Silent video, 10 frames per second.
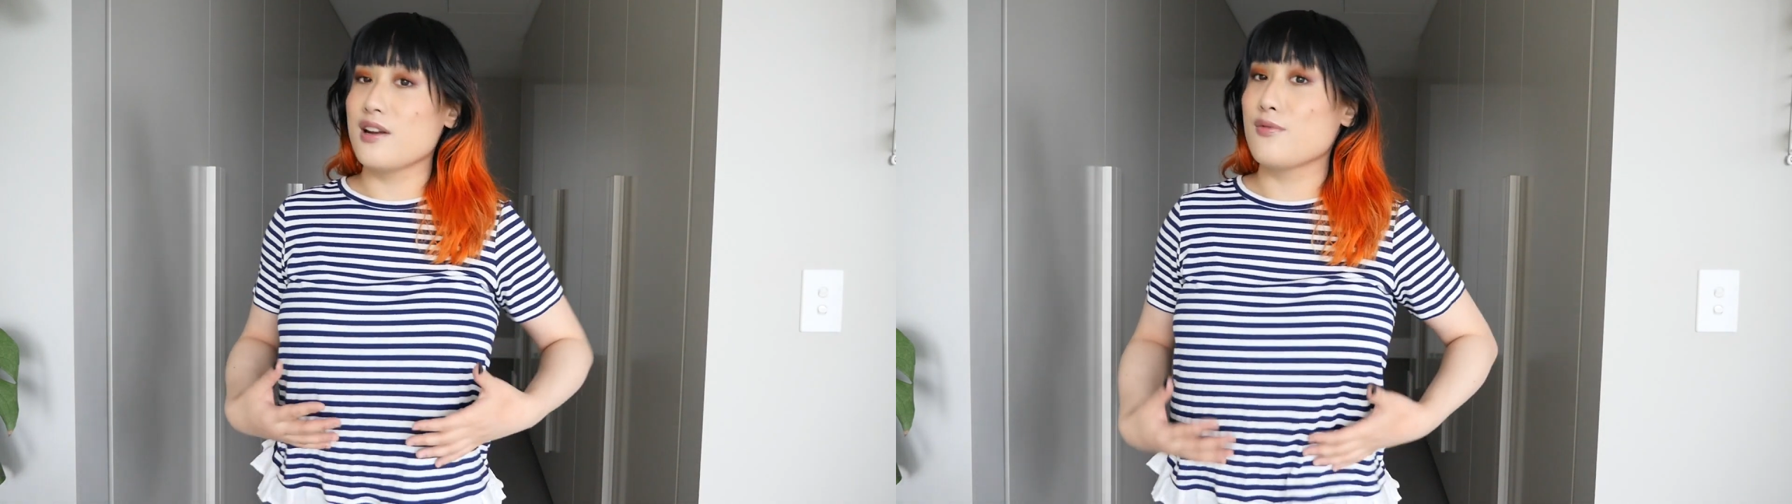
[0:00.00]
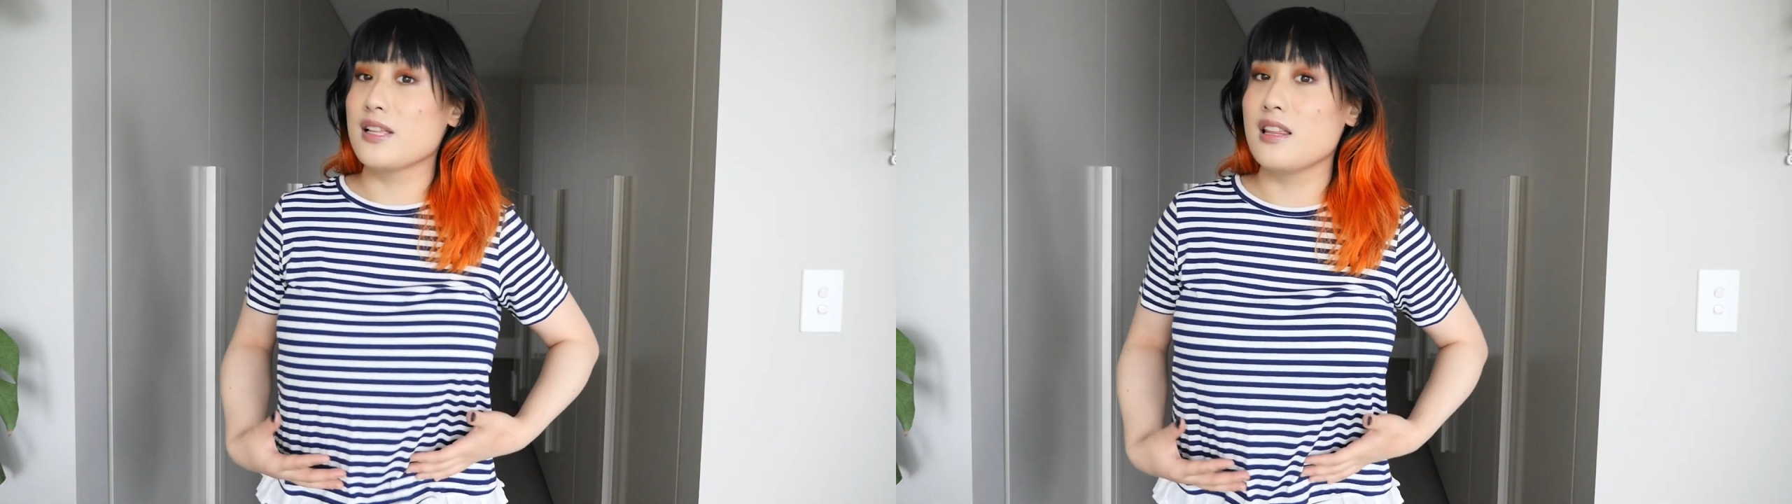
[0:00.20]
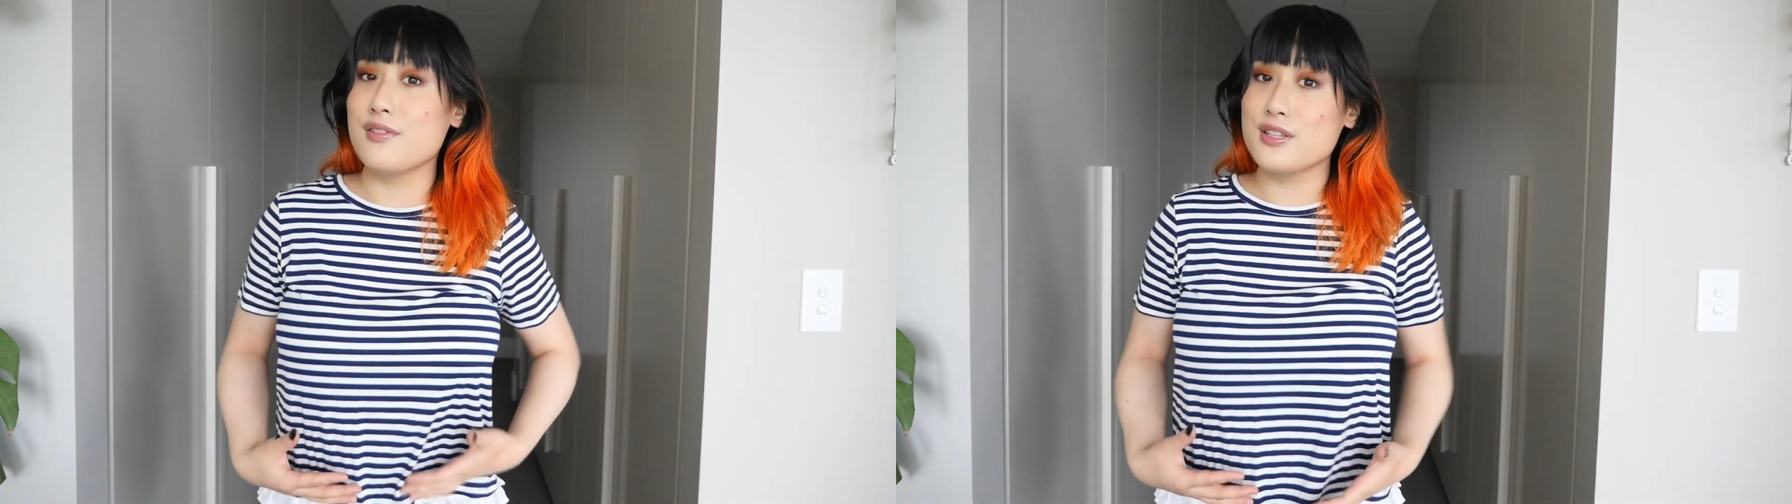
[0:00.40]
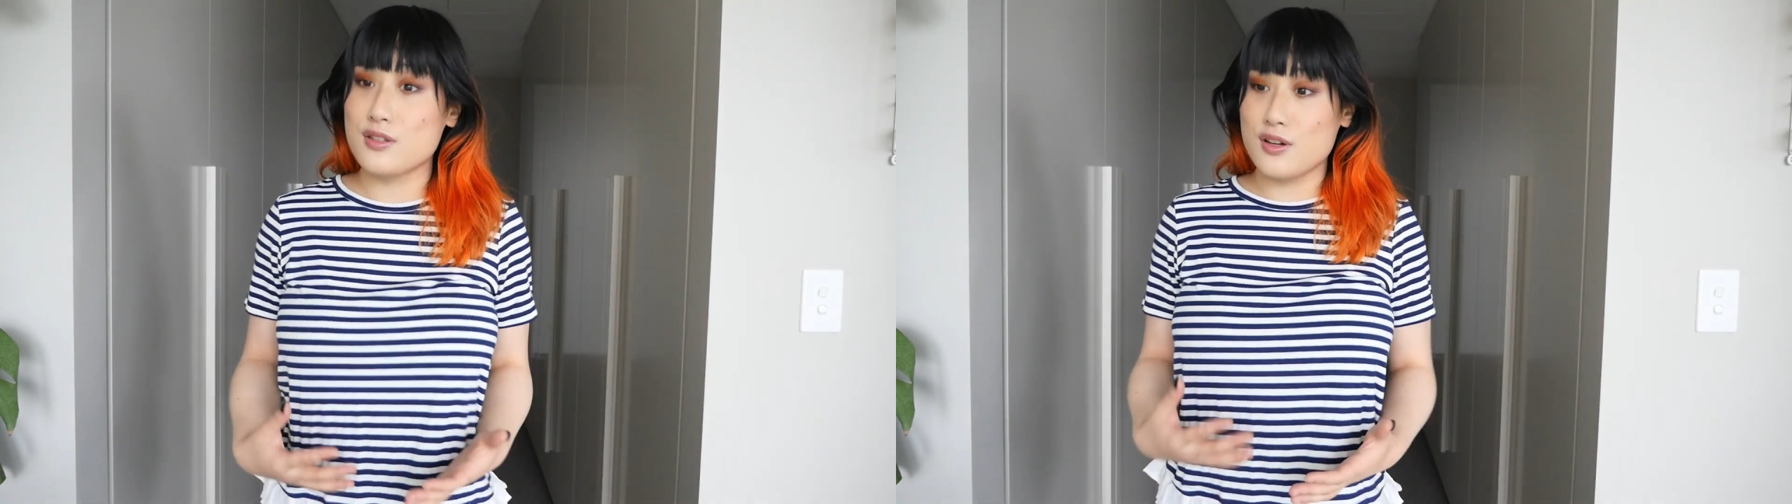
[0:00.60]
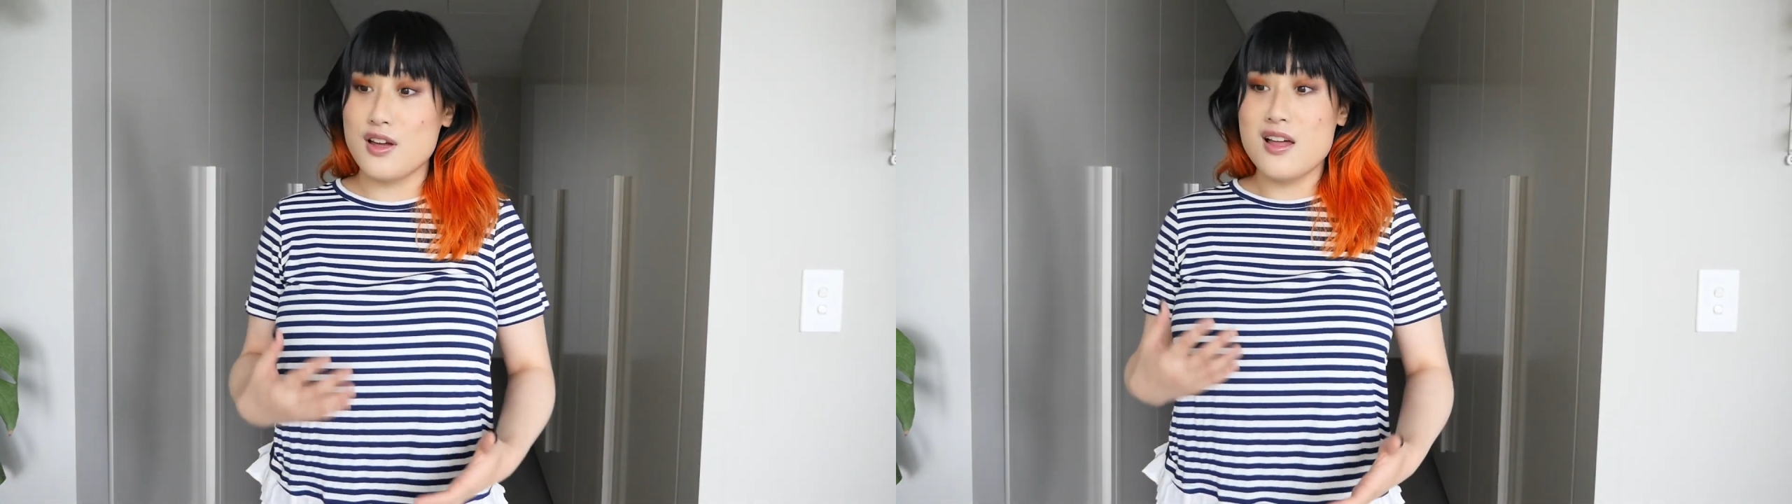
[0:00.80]
I really love it.
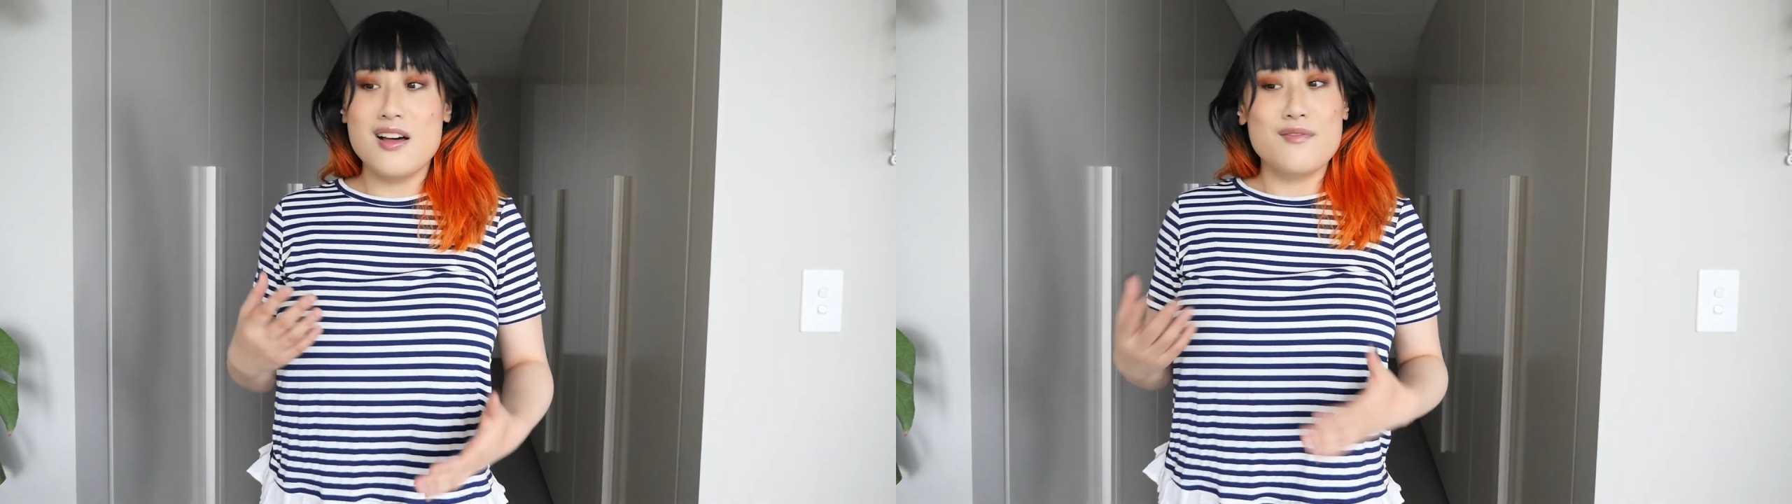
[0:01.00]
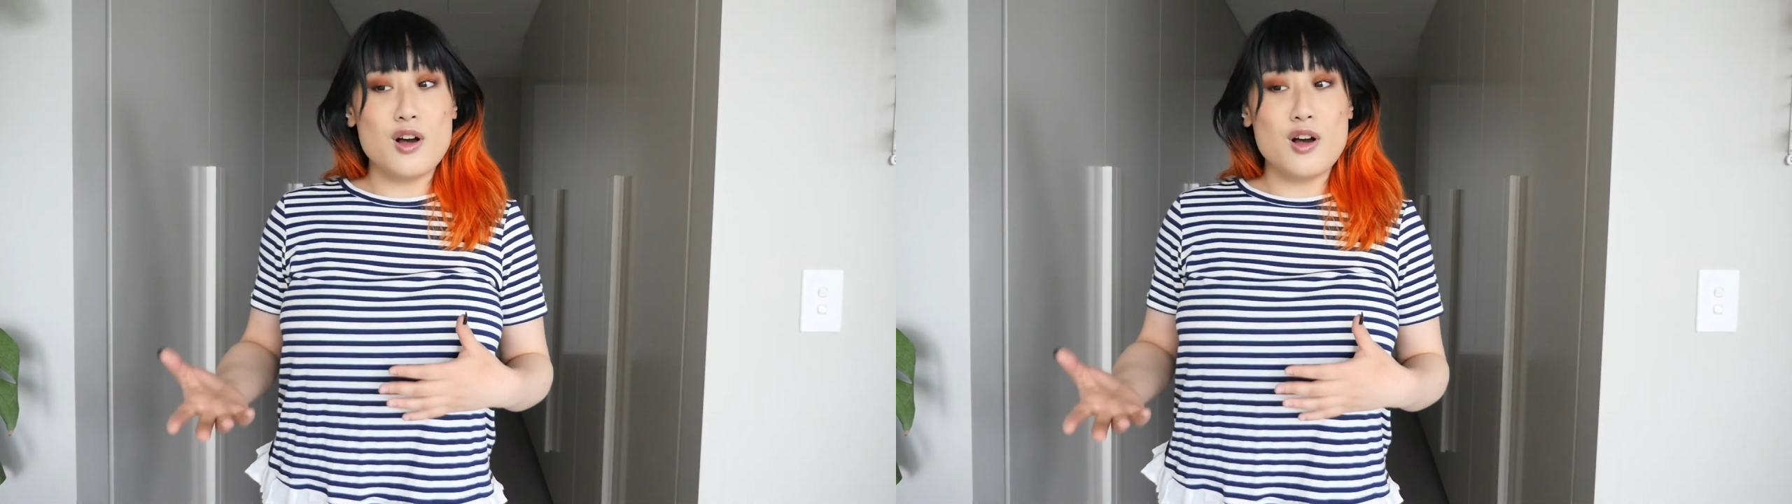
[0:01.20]
So I've